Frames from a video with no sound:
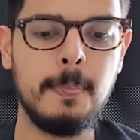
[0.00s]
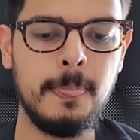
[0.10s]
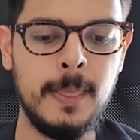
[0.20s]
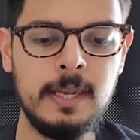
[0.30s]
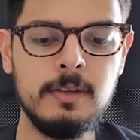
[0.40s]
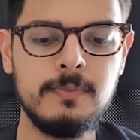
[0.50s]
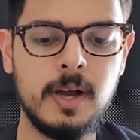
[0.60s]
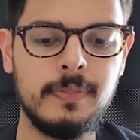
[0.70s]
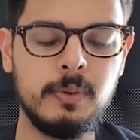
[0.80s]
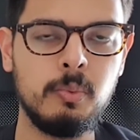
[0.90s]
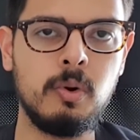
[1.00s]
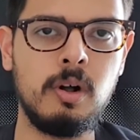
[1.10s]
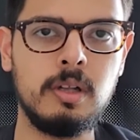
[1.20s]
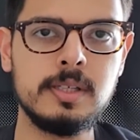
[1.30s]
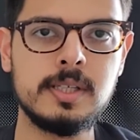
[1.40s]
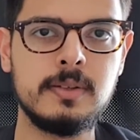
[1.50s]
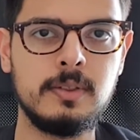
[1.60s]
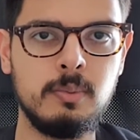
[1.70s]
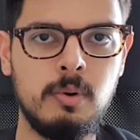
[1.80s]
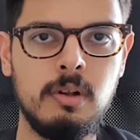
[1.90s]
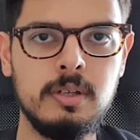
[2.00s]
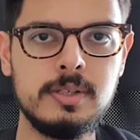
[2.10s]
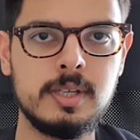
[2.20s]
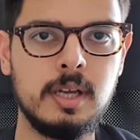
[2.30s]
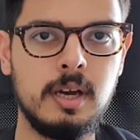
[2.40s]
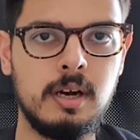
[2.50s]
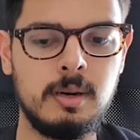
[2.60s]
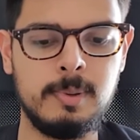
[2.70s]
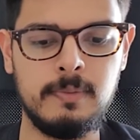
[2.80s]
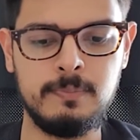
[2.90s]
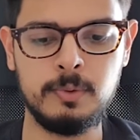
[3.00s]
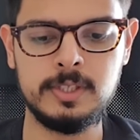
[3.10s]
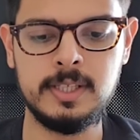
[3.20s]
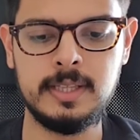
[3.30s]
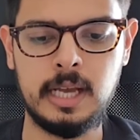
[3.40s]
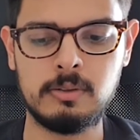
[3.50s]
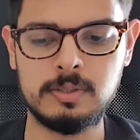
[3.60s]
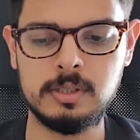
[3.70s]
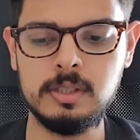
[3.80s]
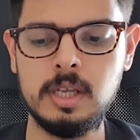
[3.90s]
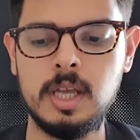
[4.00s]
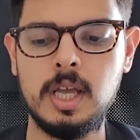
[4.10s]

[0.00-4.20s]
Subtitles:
Then you've got the walls. The walls are about 14,000.